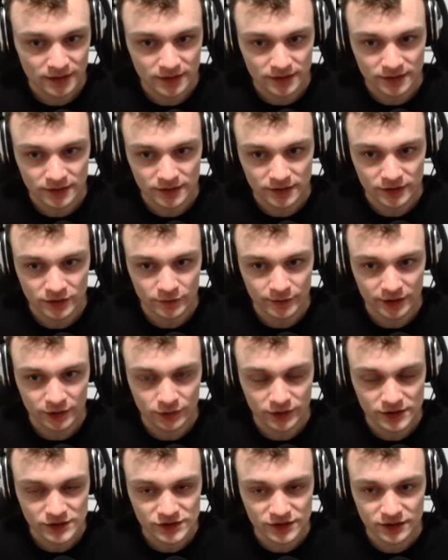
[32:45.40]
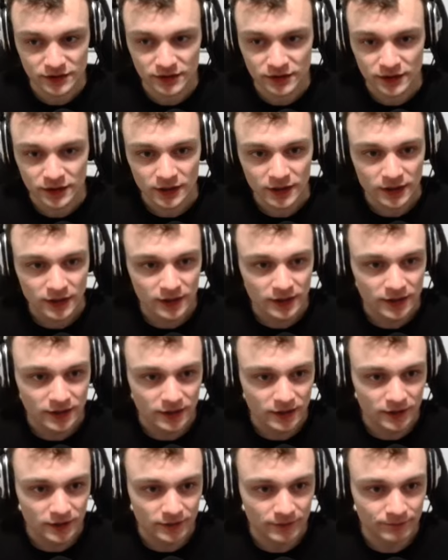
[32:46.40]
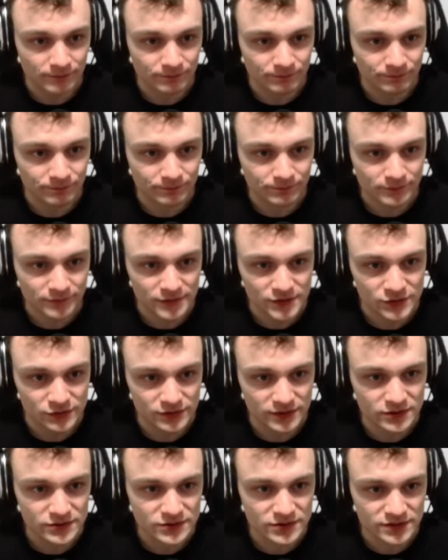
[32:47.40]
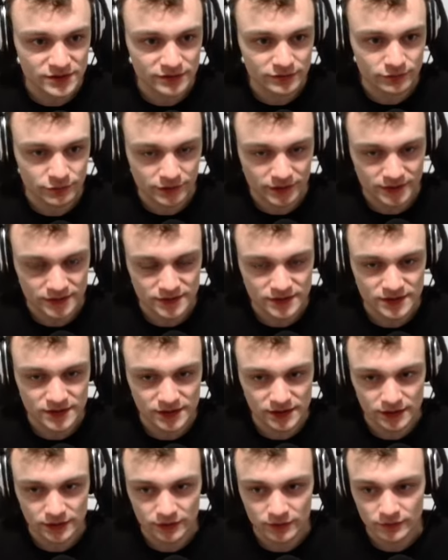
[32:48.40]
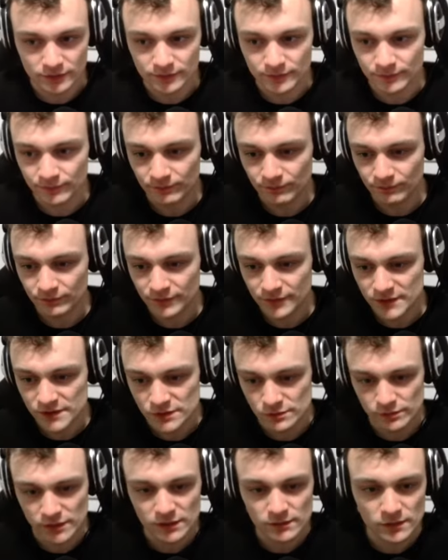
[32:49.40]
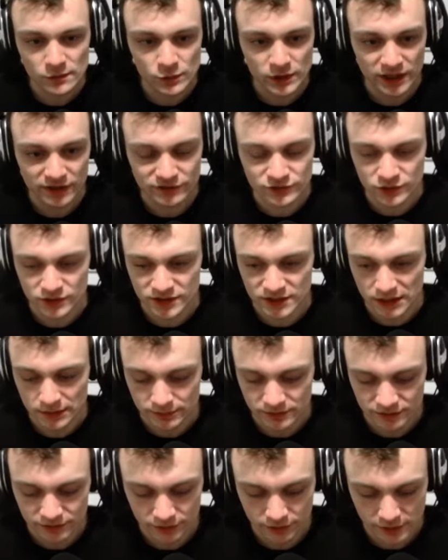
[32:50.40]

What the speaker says: You know my question? So there's a difference here. So maybe we have to adapt for